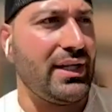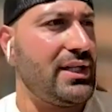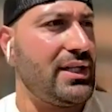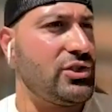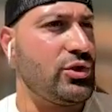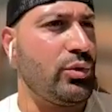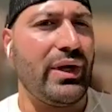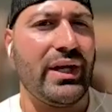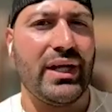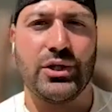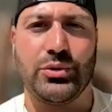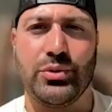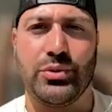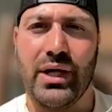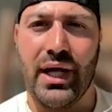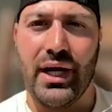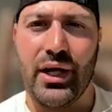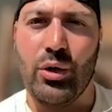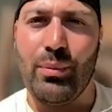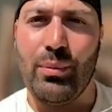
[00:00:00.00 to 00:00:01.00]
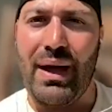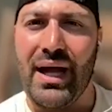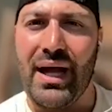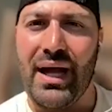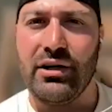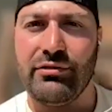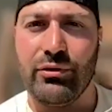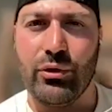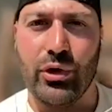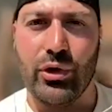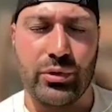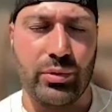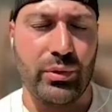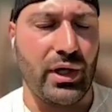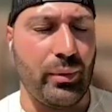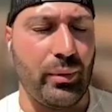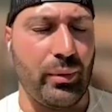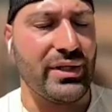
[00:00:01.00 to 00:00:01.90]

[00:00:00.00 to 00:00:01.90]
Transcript: He has a weakness. We kind of go back and forth with our